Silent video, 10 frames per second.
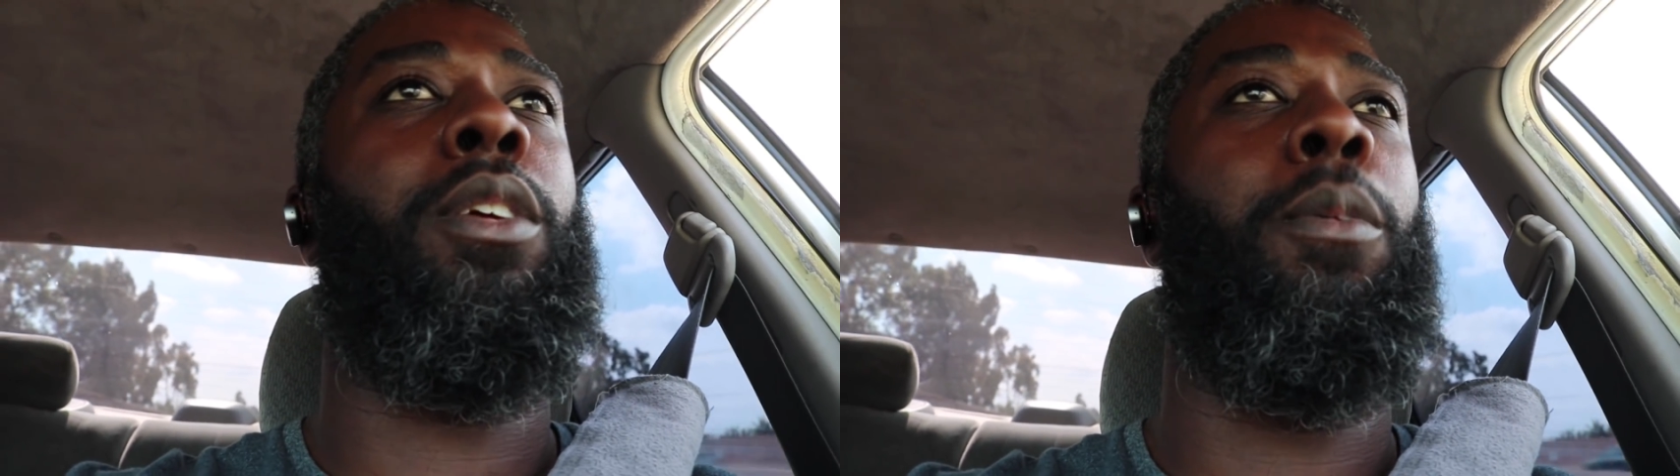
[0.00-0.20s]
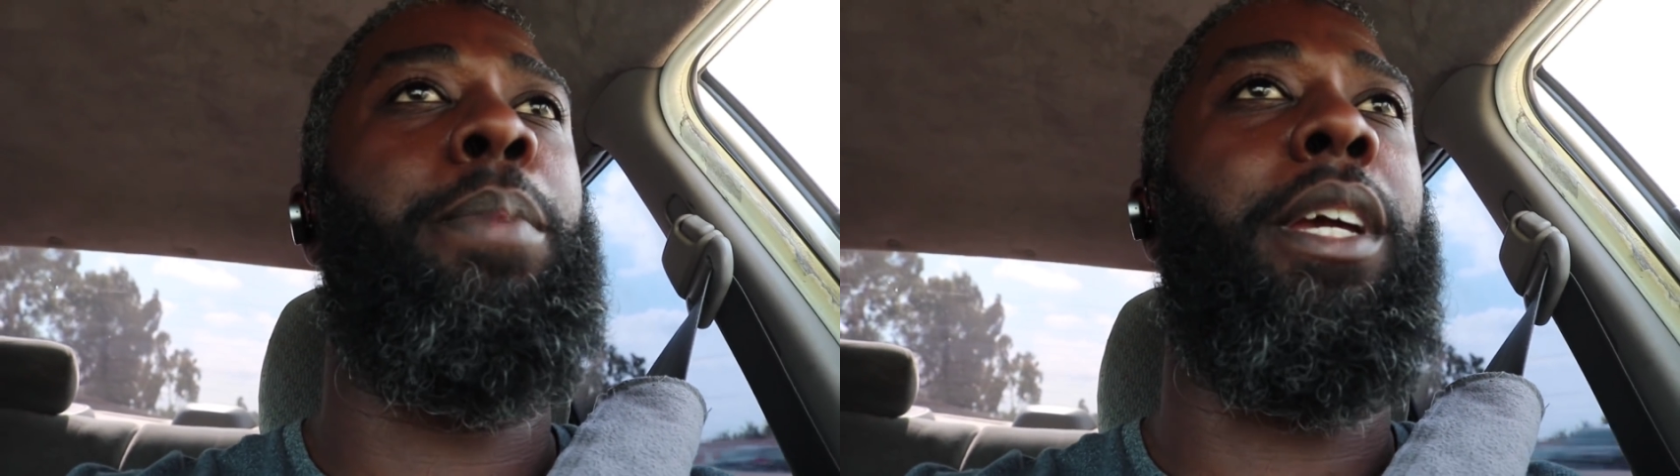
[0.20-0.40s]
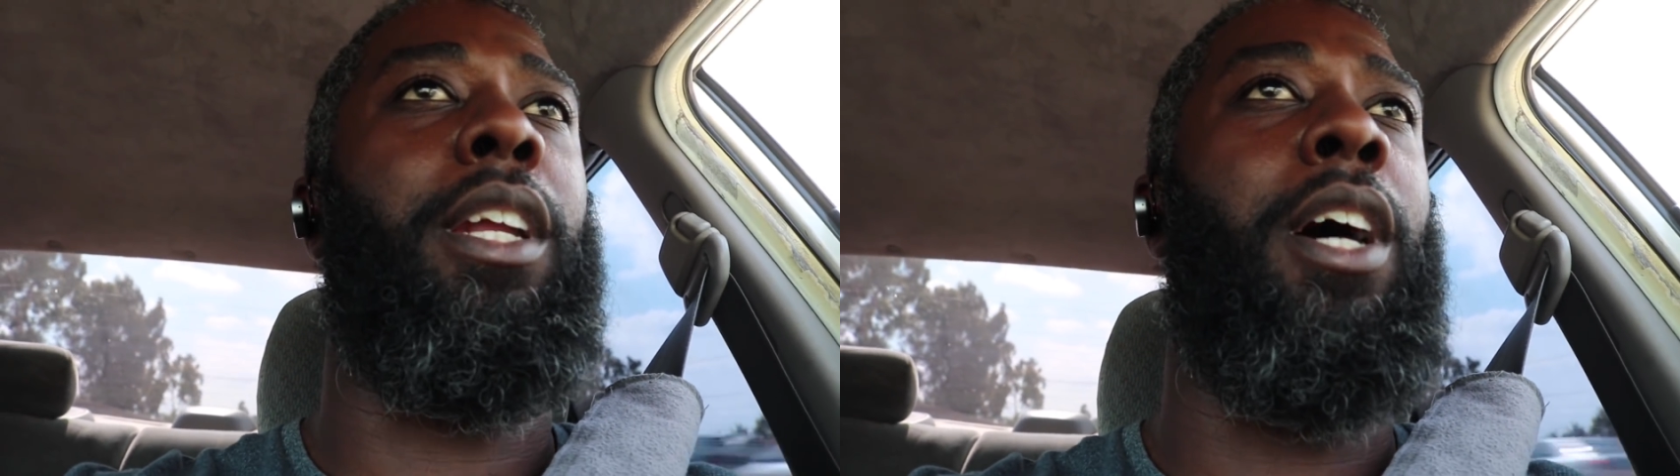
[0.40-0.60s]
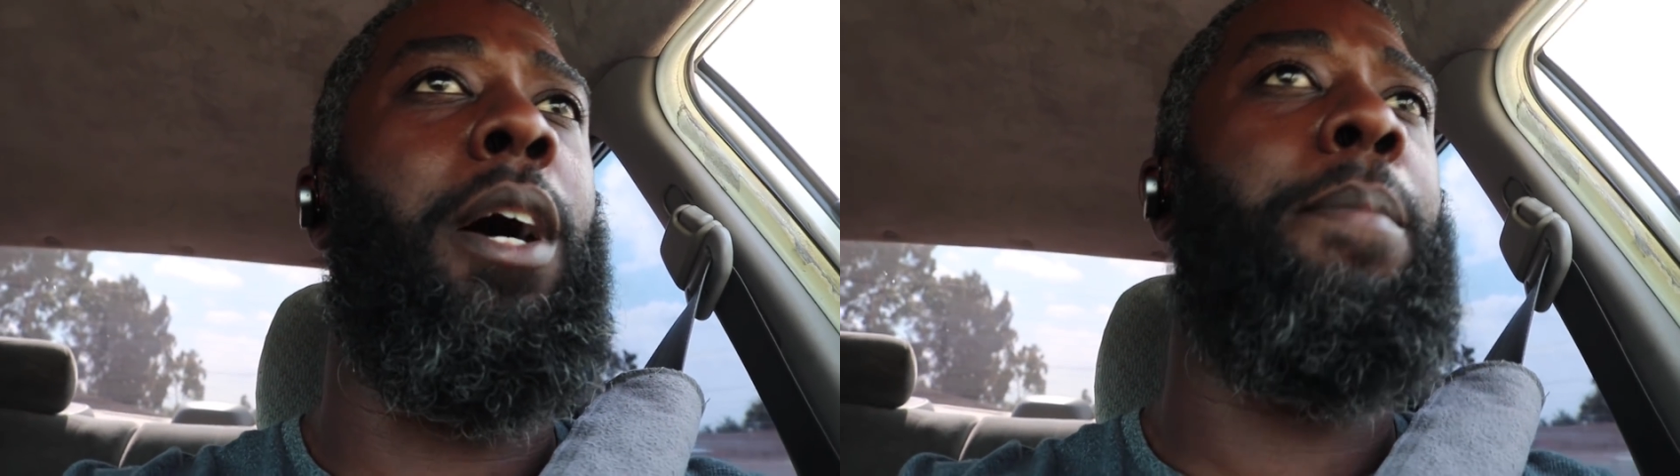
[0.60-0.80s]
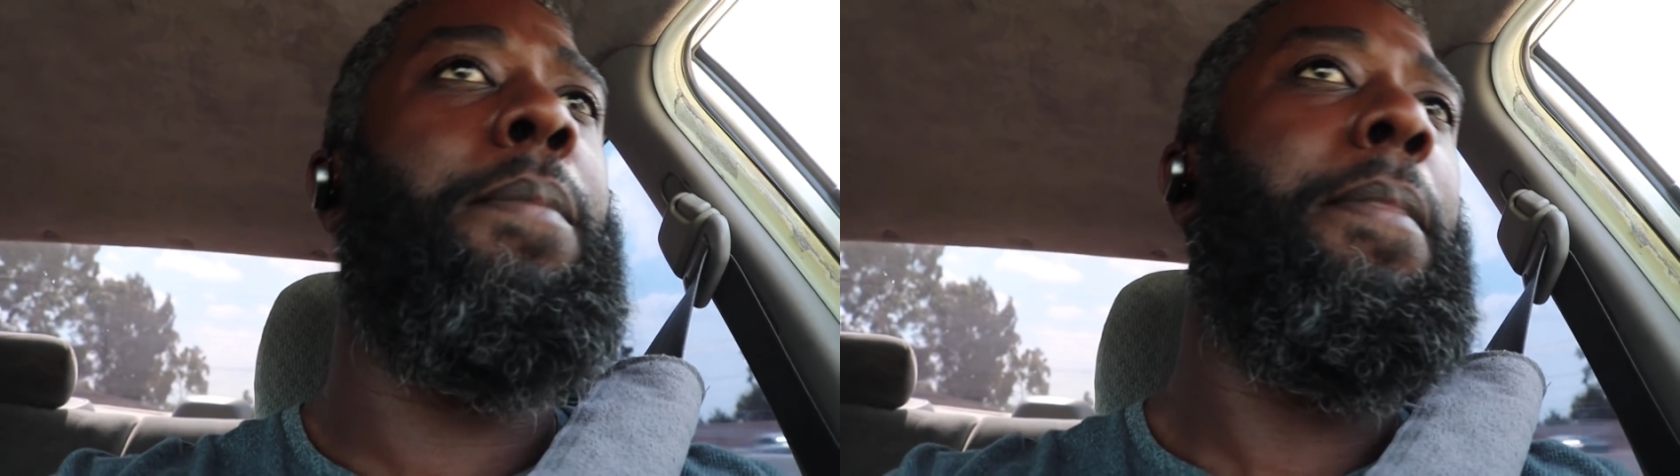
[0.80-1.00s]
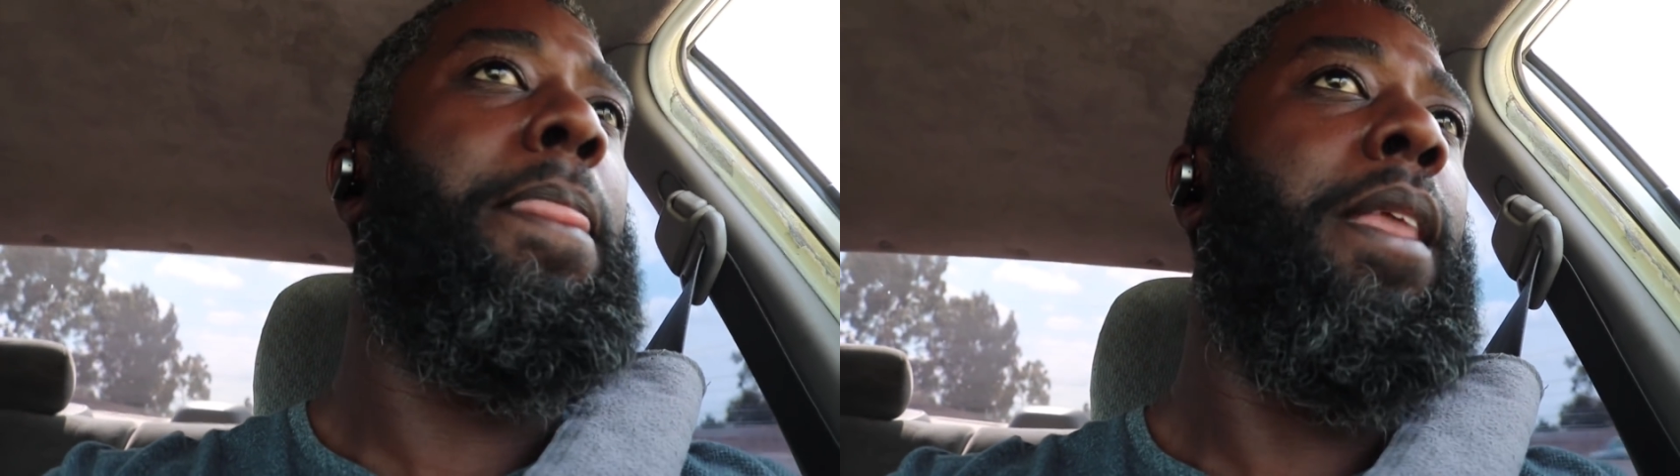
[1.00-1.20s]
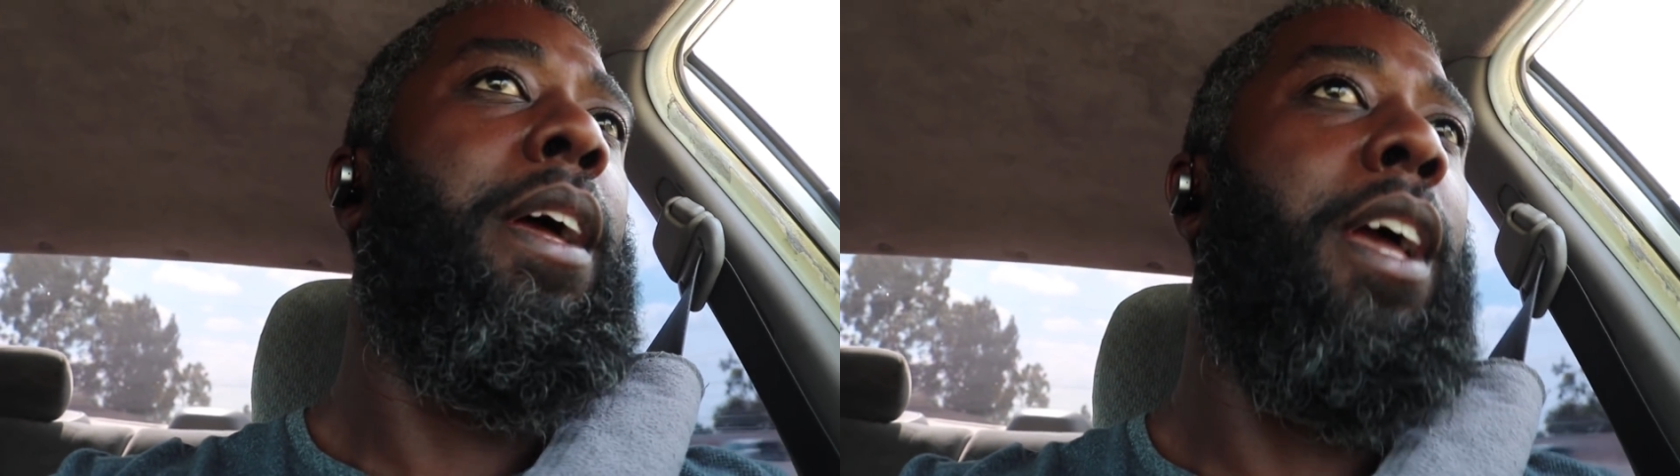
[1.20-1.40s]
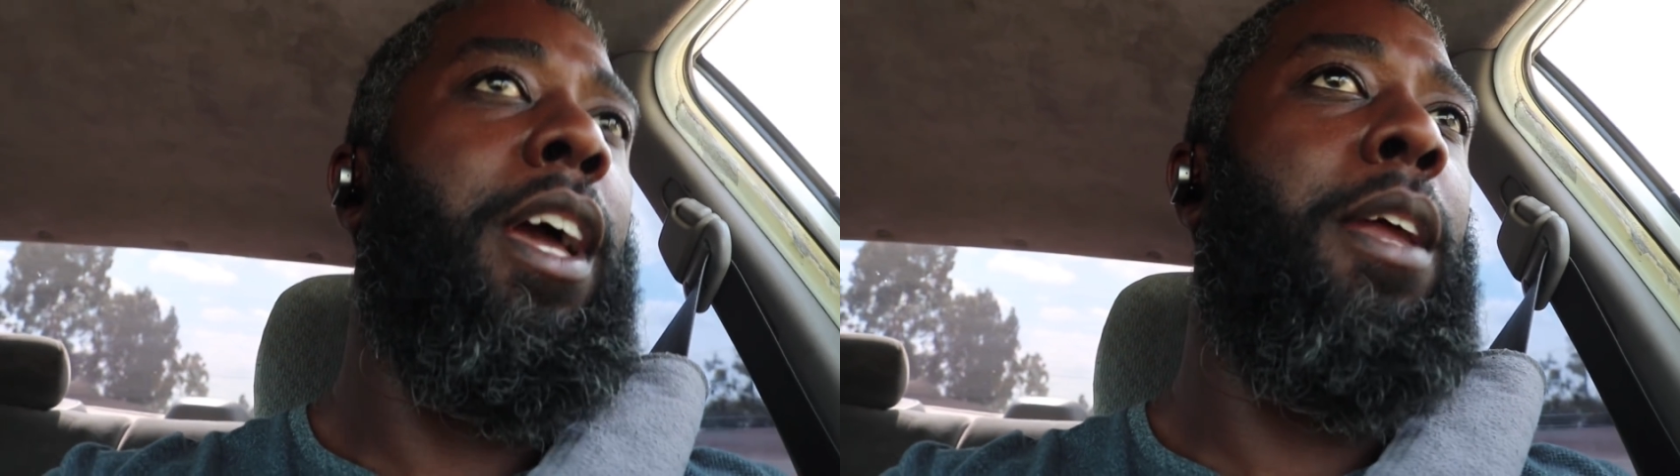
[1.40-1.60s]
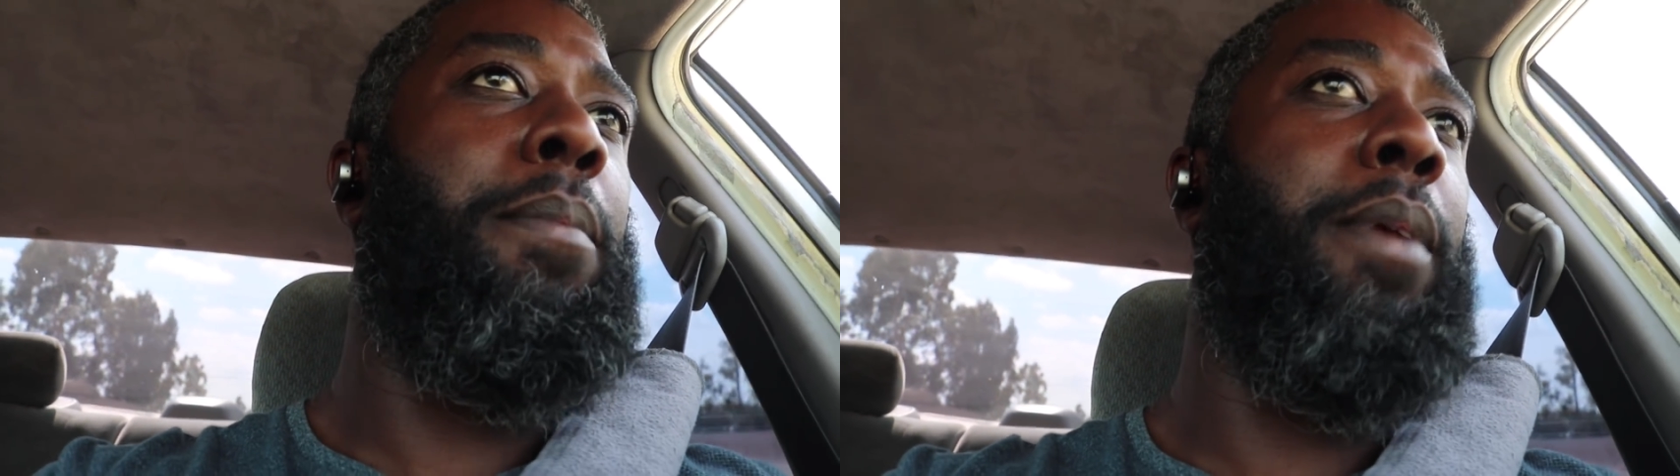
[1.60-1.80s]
to go pick it up and